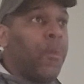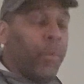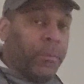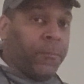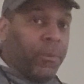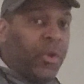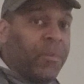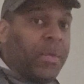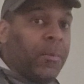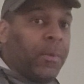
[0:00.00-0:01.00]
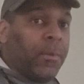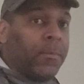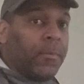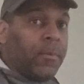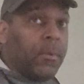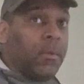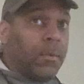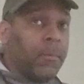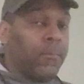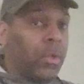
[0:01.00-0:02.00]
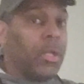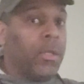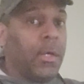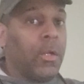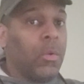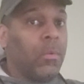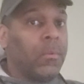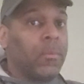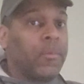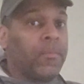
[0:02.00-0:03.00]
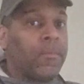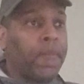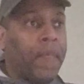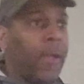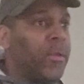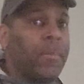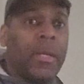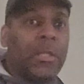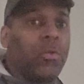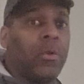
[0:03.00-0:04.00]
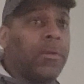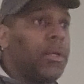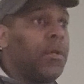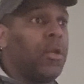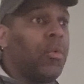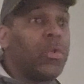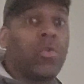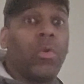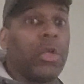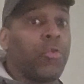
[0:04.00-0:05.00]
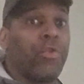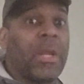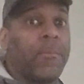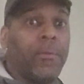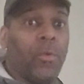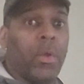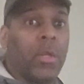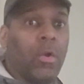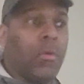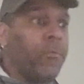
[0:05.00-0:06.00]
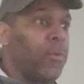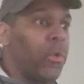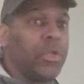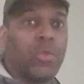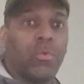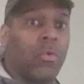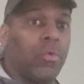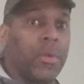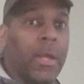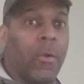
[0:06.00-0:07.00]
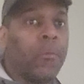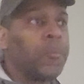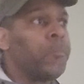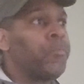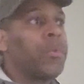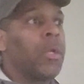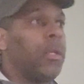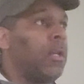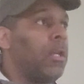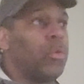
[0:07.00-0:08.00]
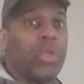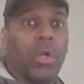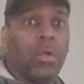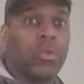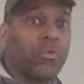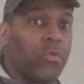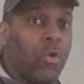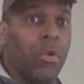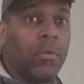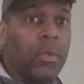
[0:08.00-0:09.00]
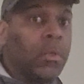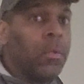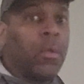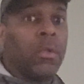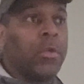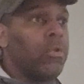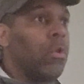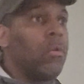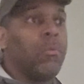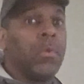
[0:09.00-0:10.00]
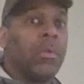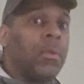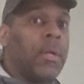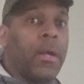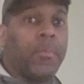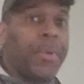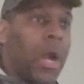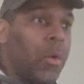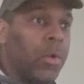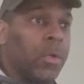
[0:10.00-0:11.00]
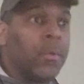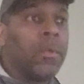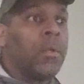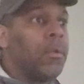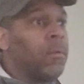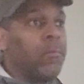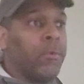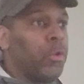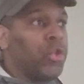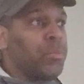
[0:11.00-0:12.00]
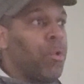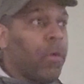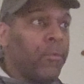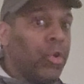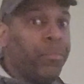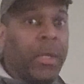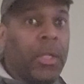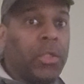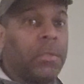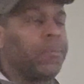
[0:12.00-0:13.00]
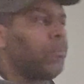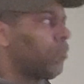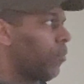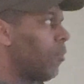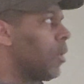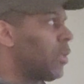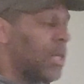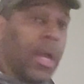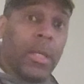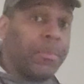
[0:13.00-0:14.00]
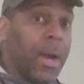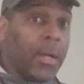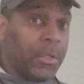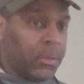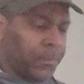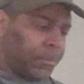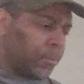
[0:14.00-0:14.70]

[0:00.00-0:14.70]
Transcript: When Floyd Mayweather fought Canelo, everybody thought Canelo was going to cream Floyd. Oh, Floyd's too old now. Canelo's young, strong, you know, a lot of power, real smart, real patient, solid boxer.